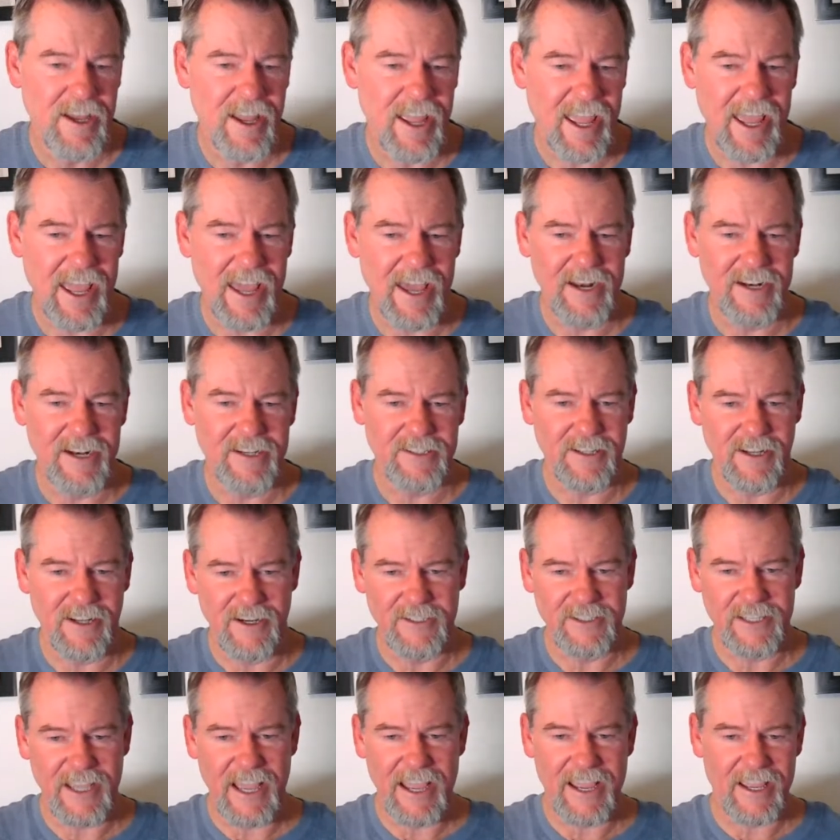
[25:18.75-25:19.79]
And as long
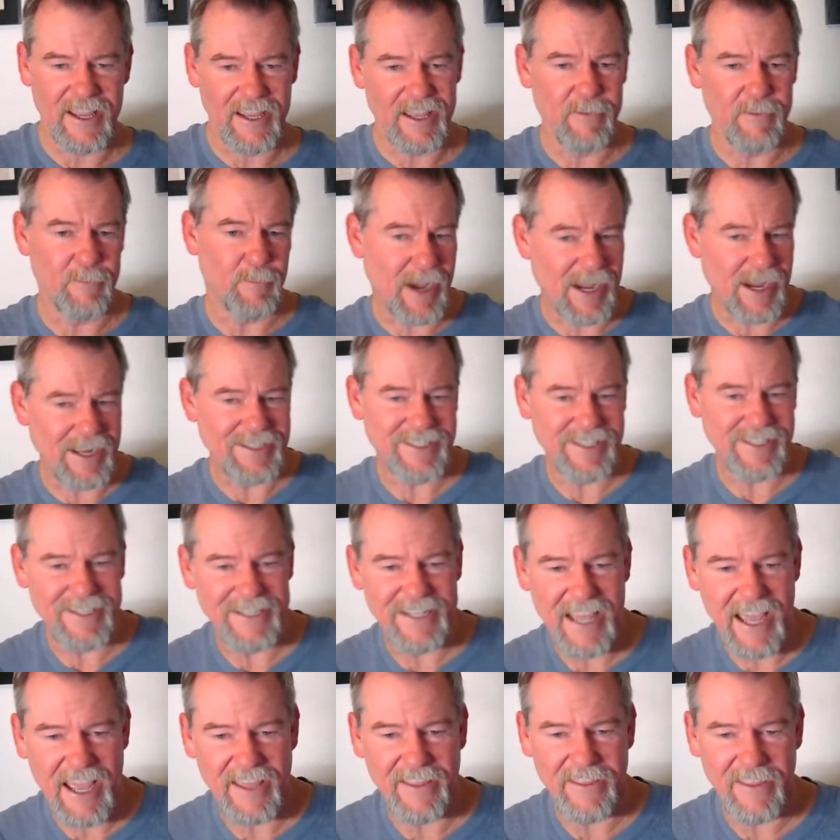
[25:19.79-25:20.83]
as I can get by
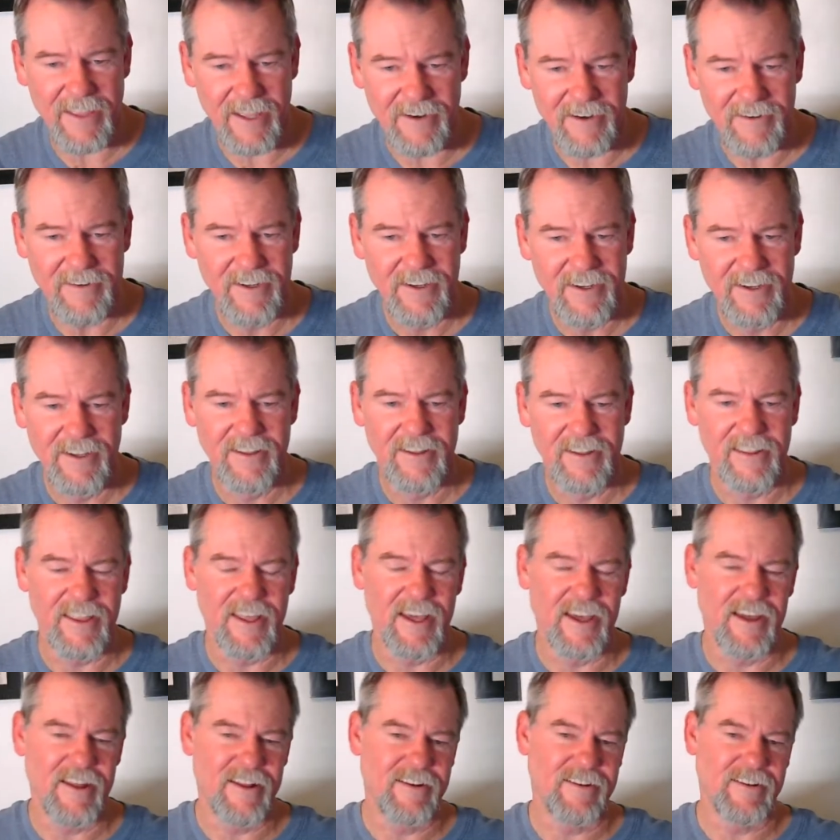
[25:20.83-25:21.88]
today, then
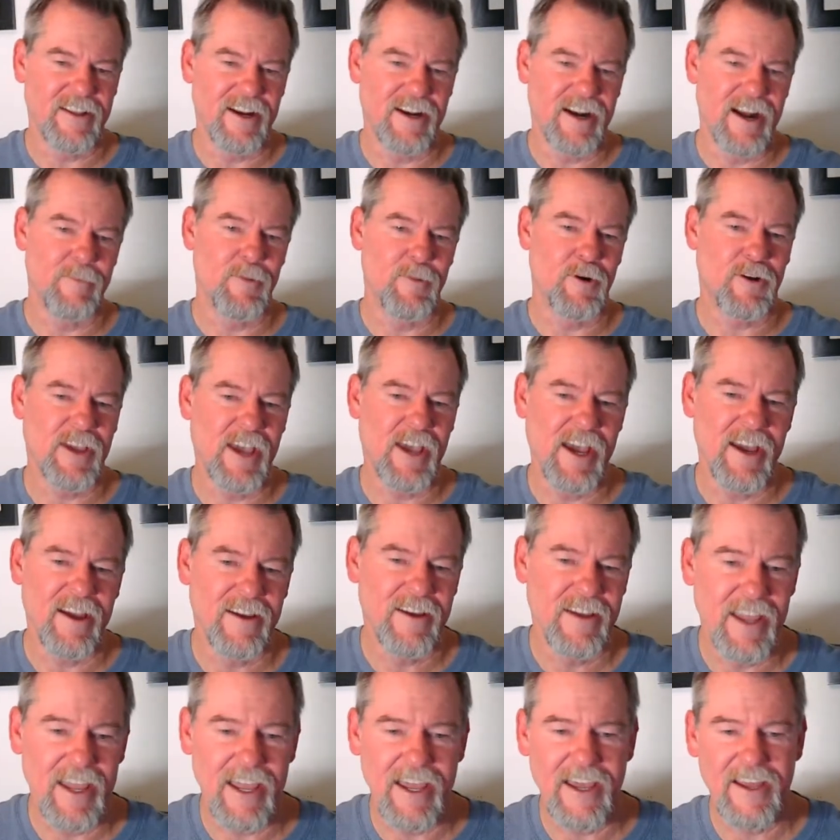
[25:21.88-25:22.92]
I'm okay.
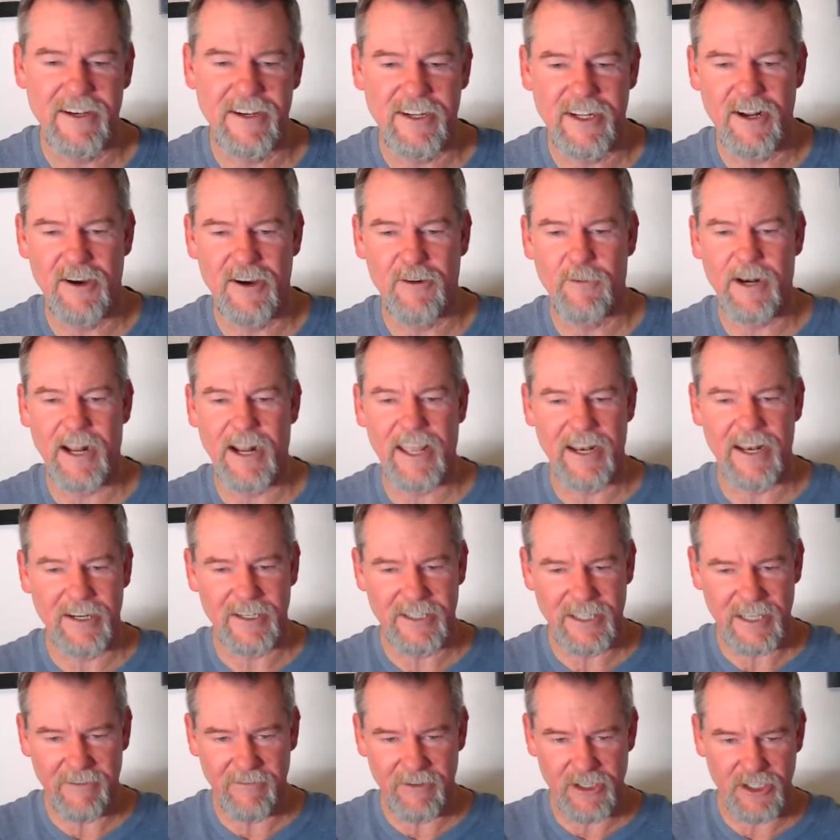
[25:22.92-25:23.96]
And when I get a
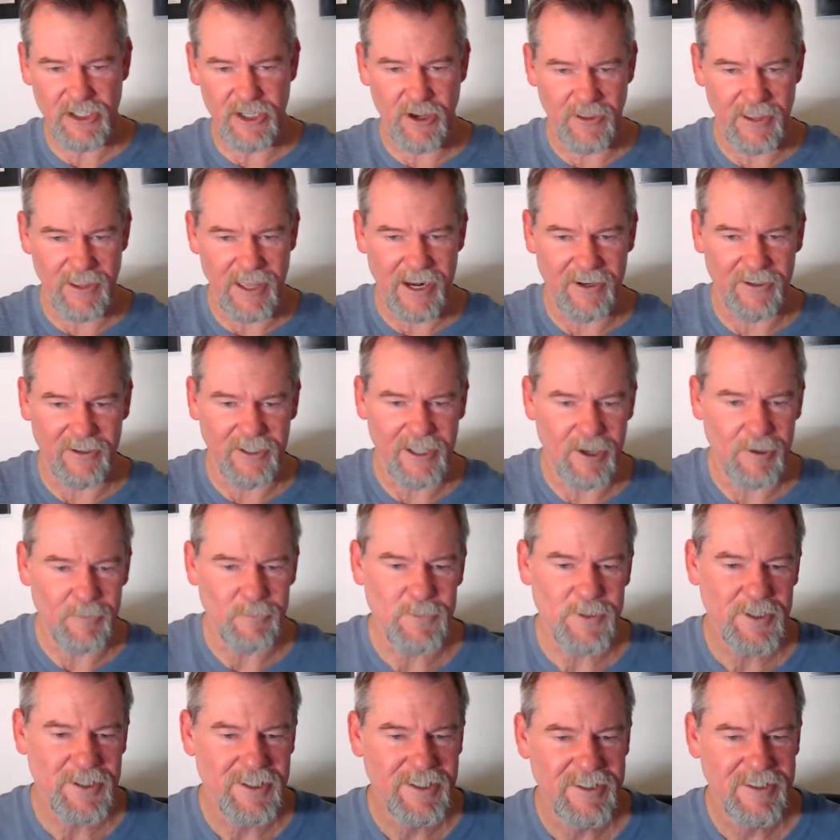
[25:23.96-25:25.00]
TV show, that'll help.
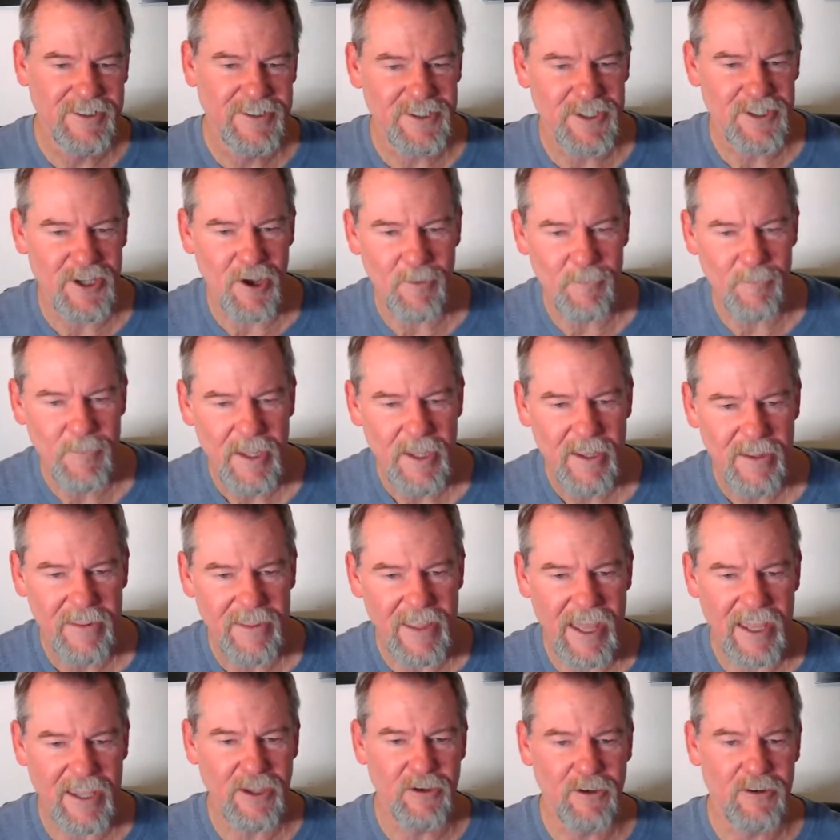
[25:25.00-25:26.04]
So
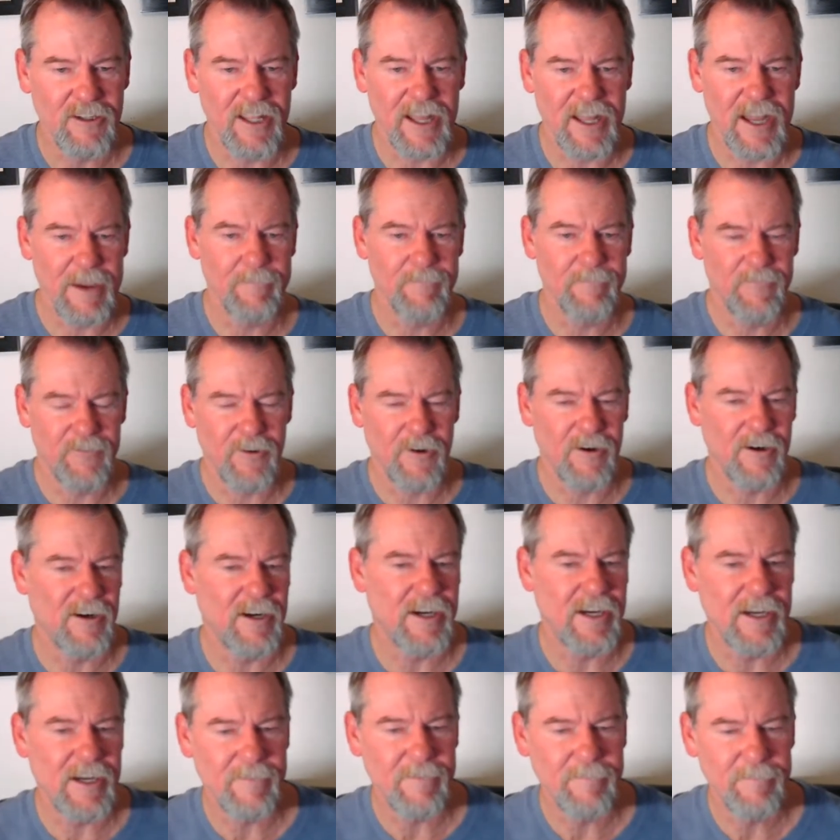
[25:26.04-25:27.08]
thank you, Clam,
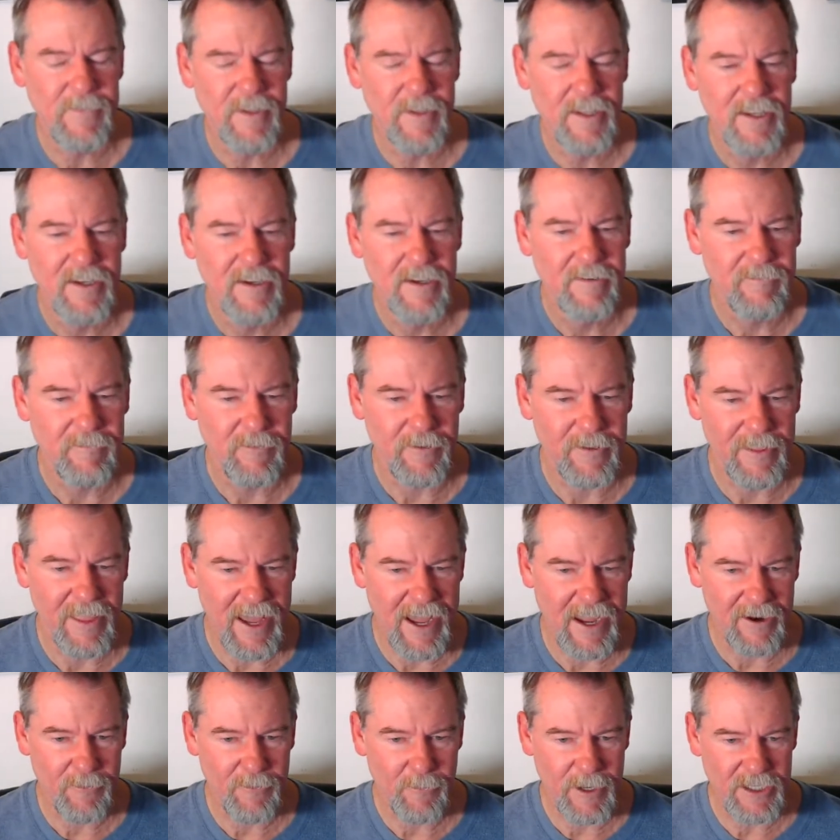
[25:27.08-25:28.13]
for
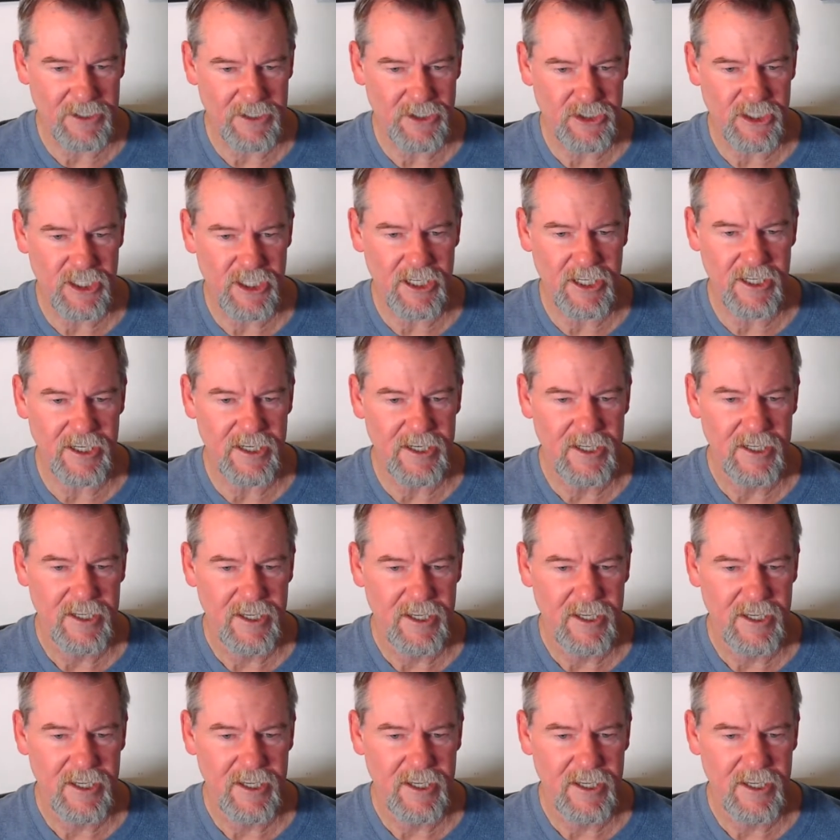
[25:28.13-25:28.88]
that question.